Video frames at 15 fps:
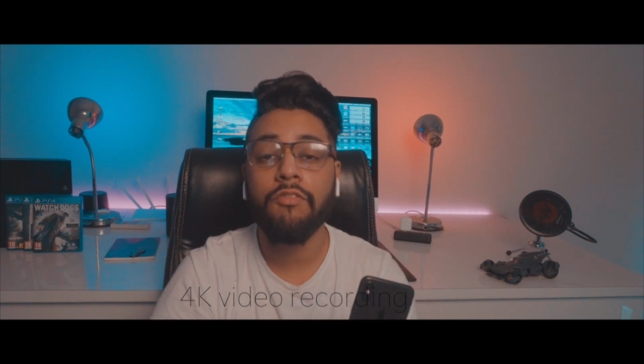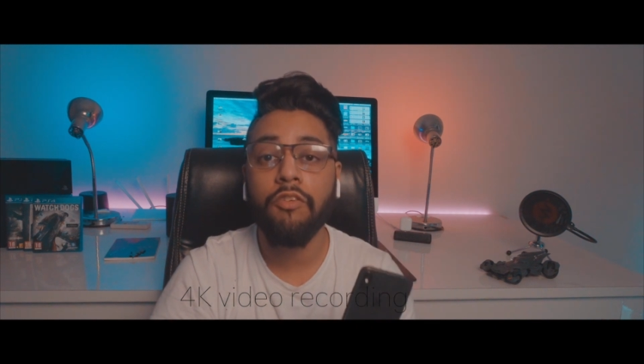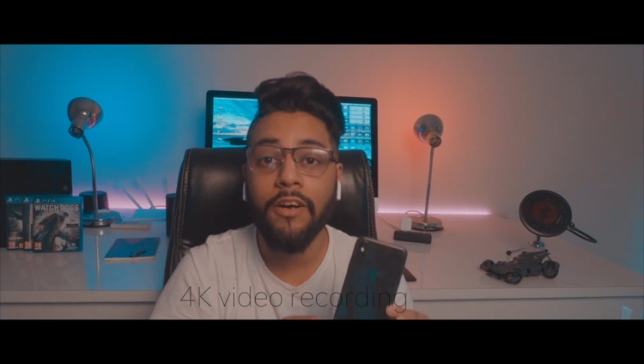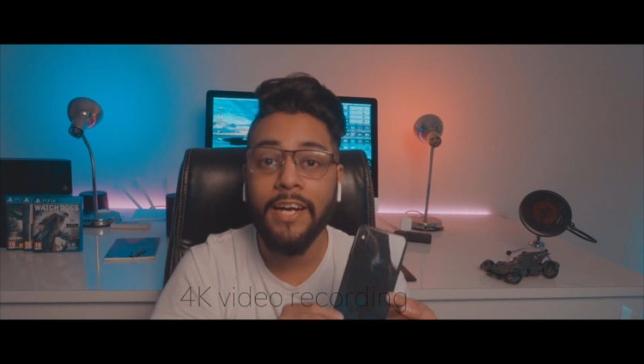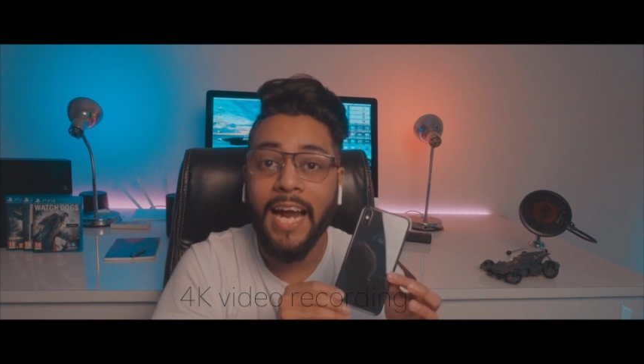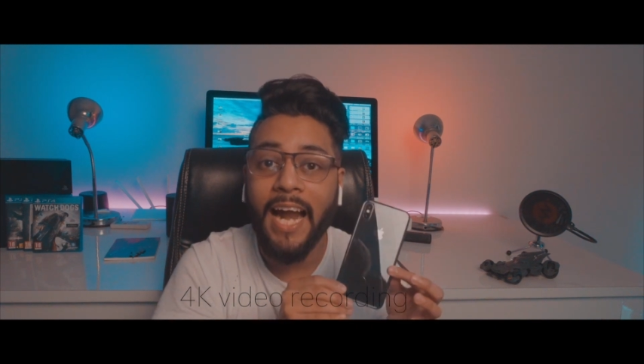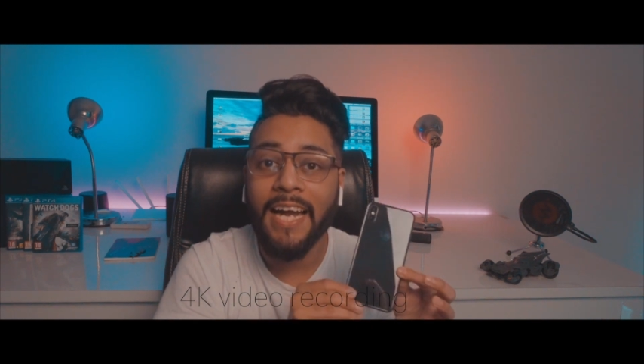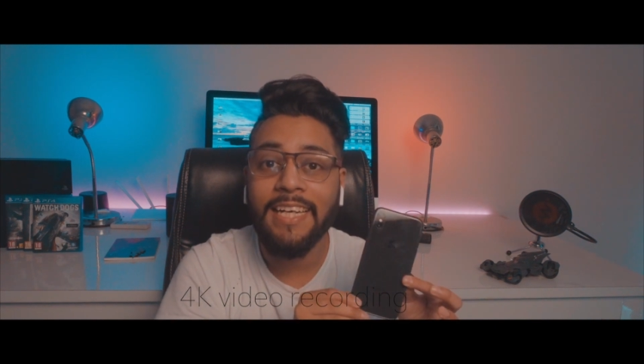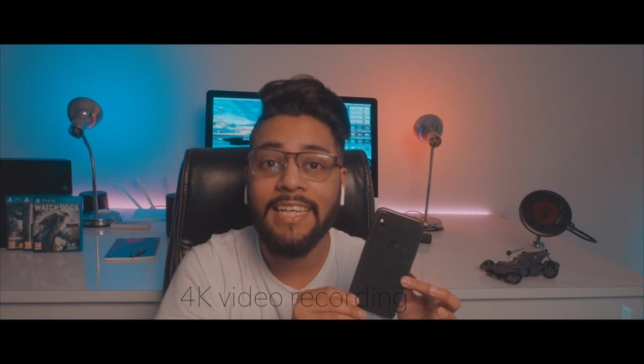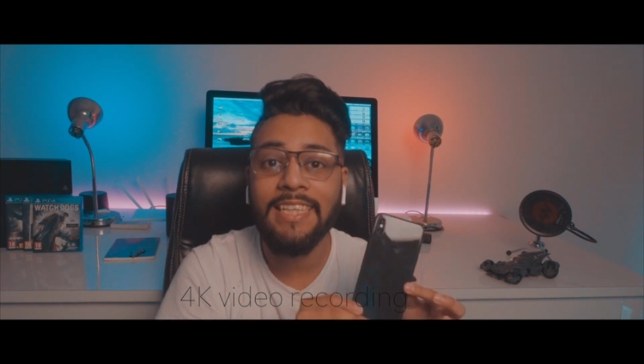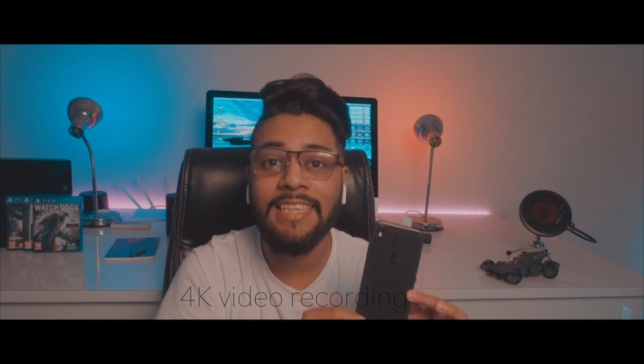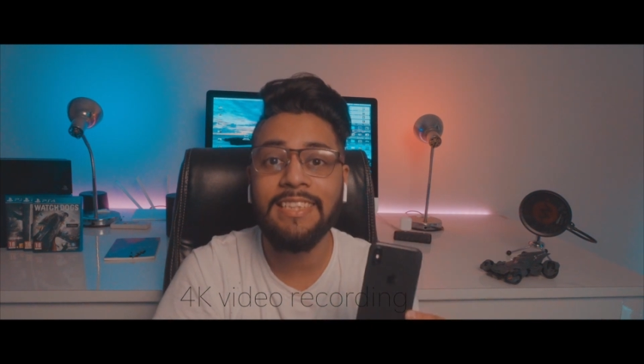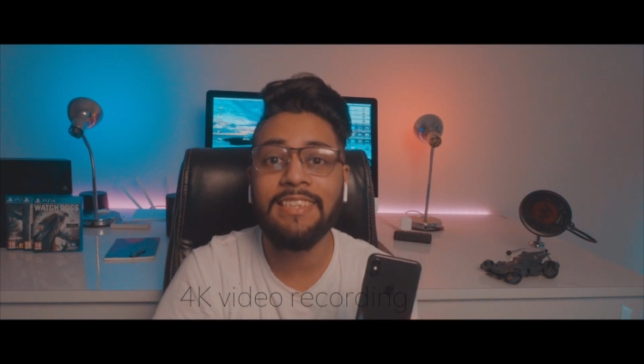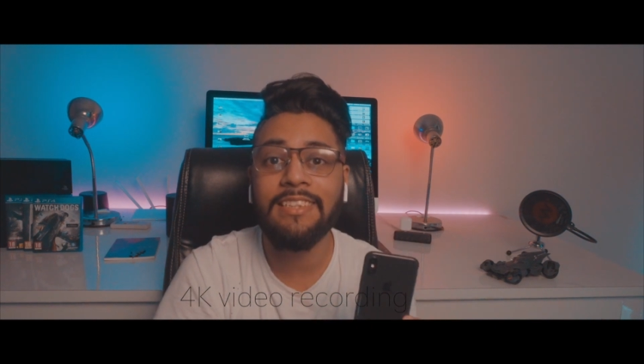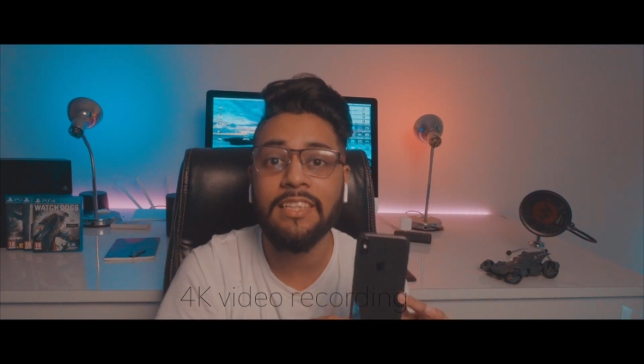for at
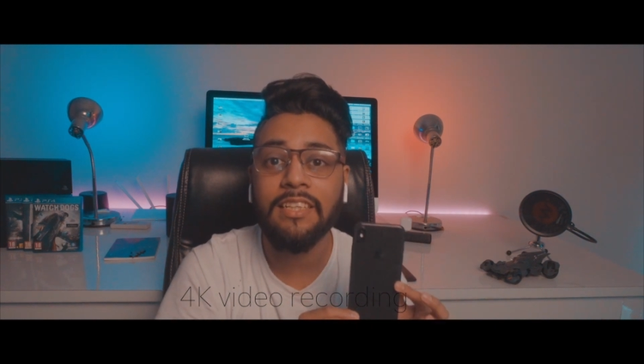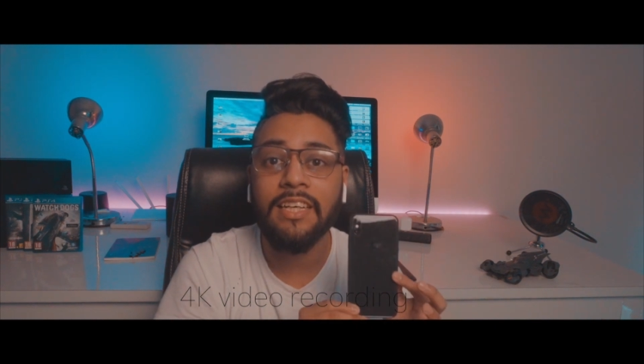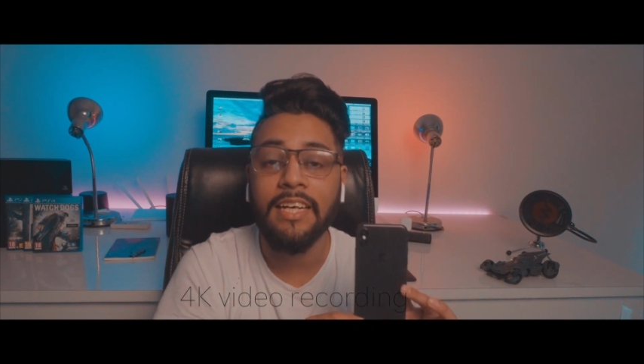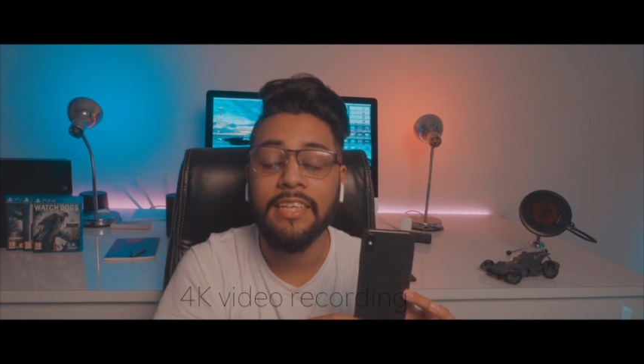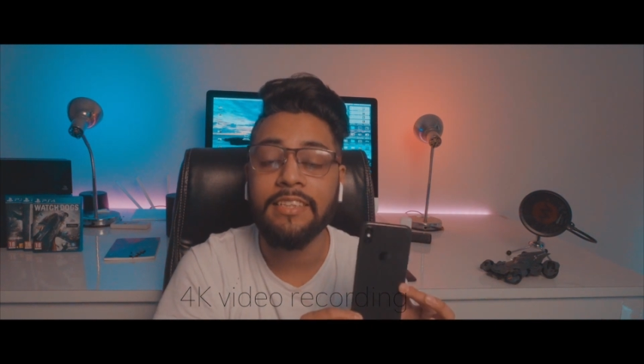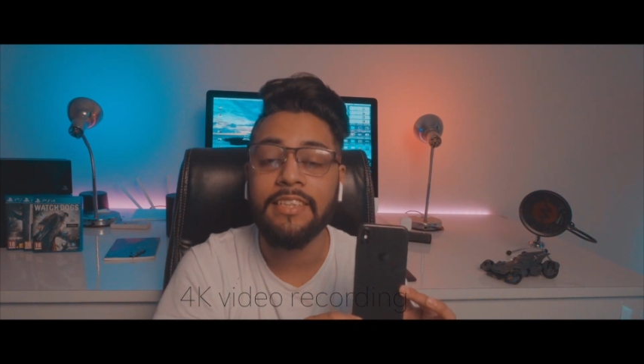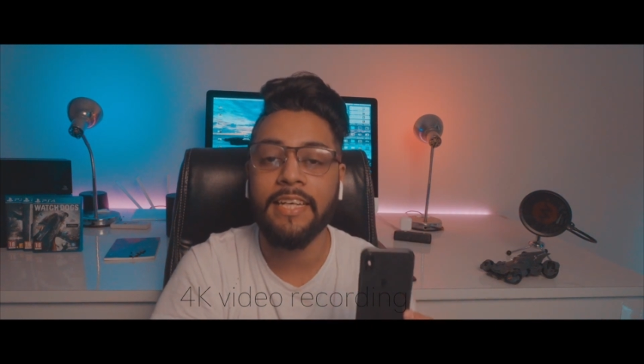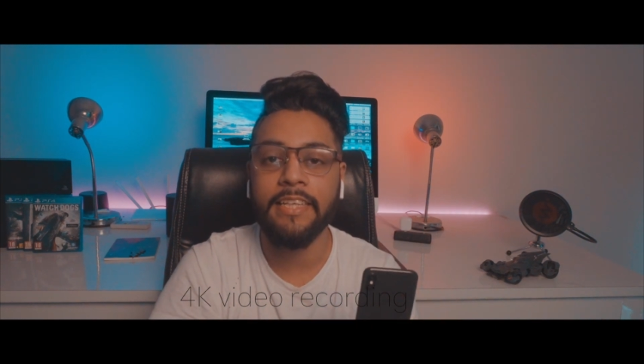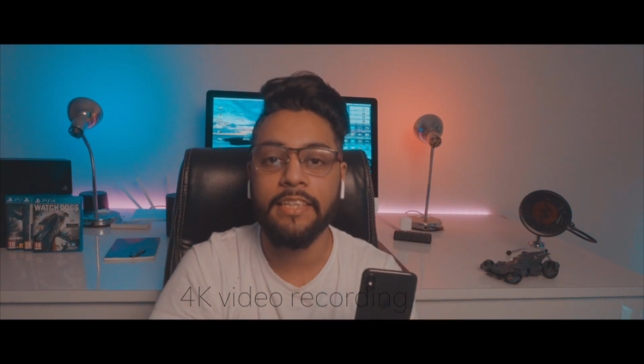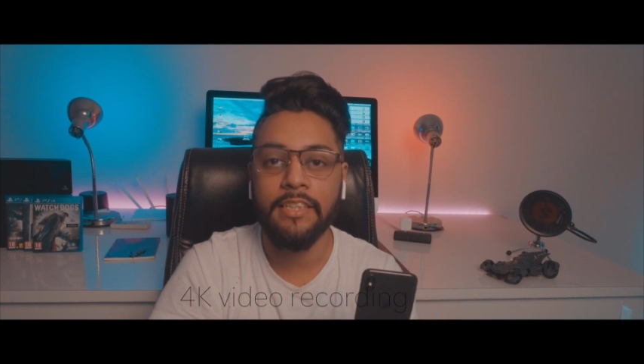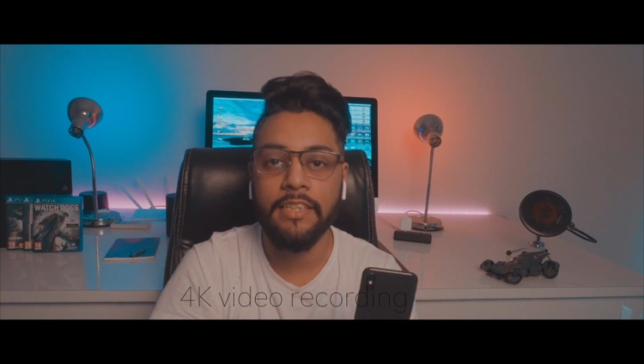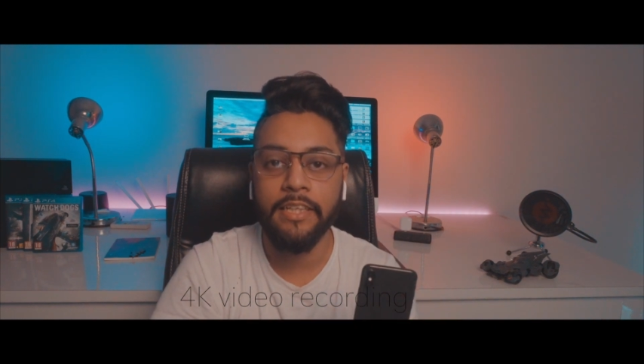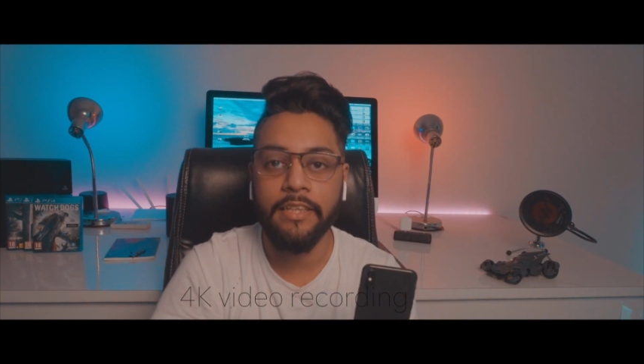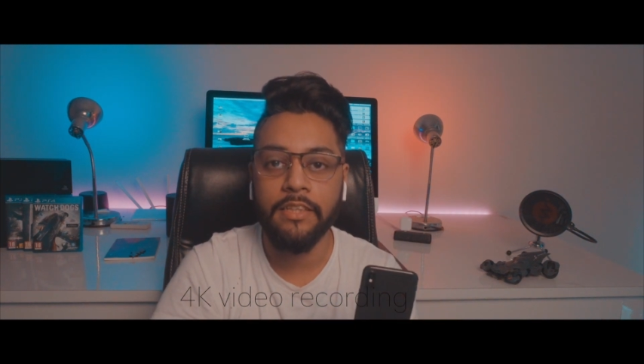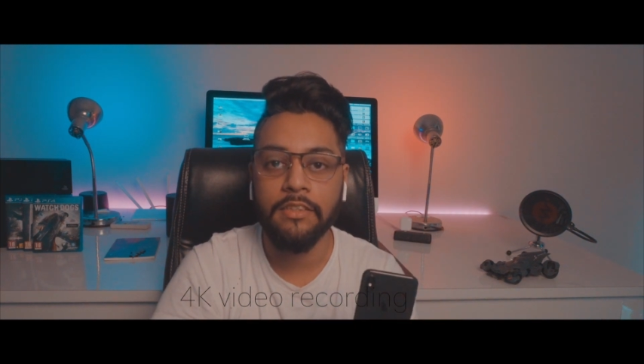least the content
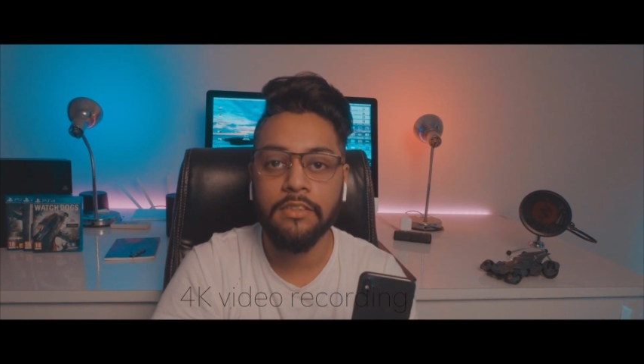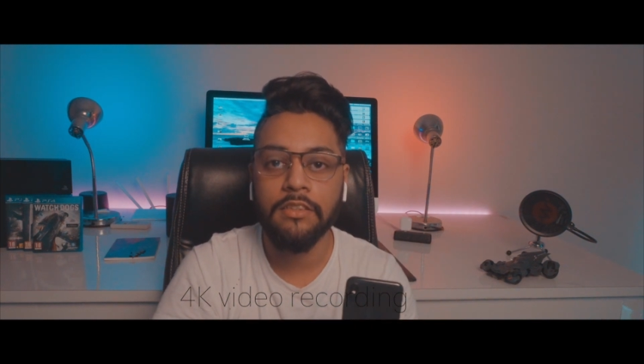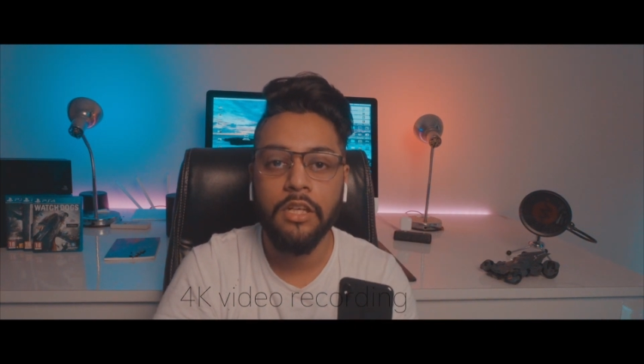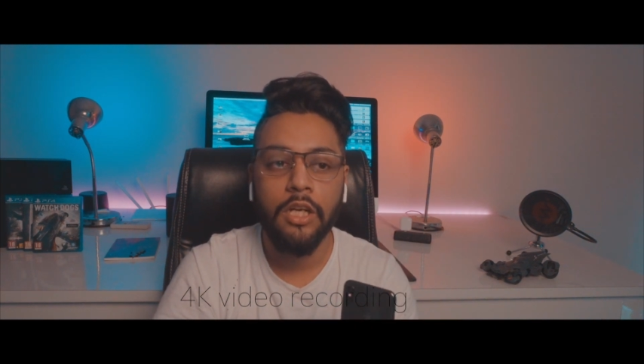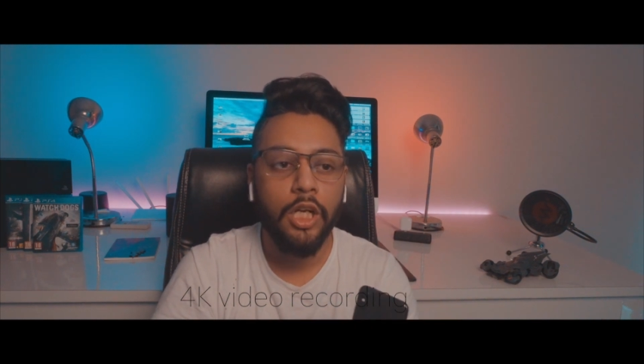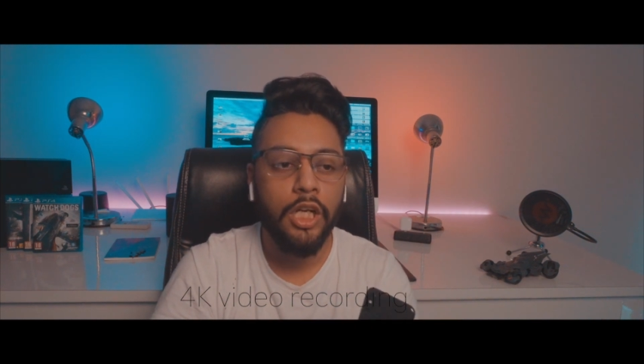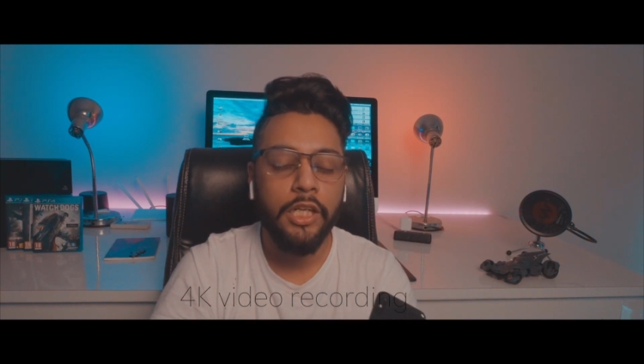creators.